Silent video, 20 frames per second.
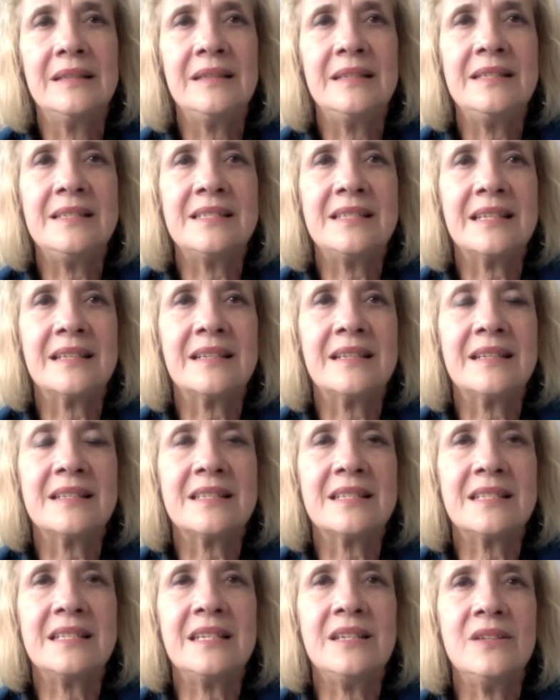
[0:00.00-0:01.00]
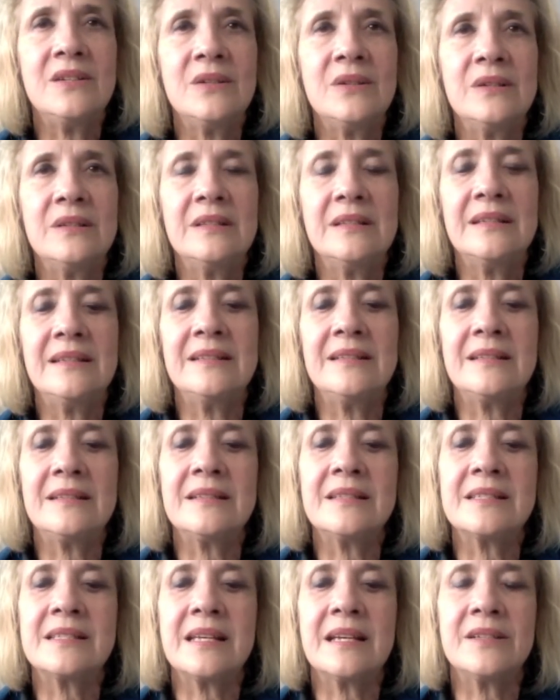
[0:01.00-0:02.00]
Lisette Castillo, and
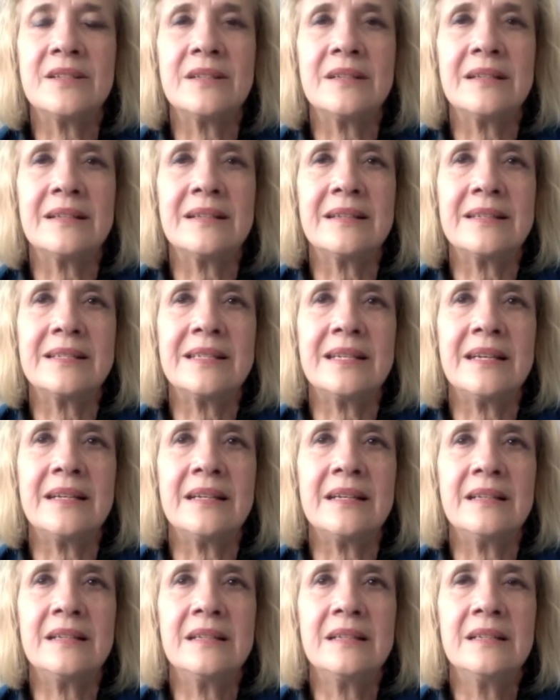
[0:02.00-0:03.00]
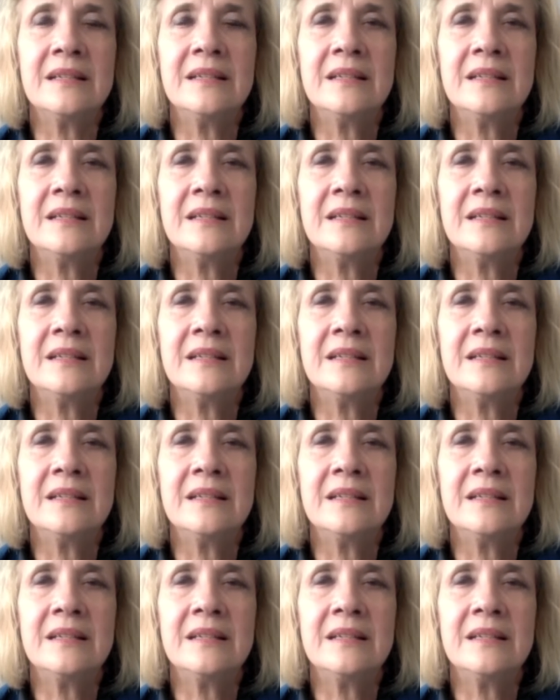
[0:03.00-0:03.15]
Alexander Arechea,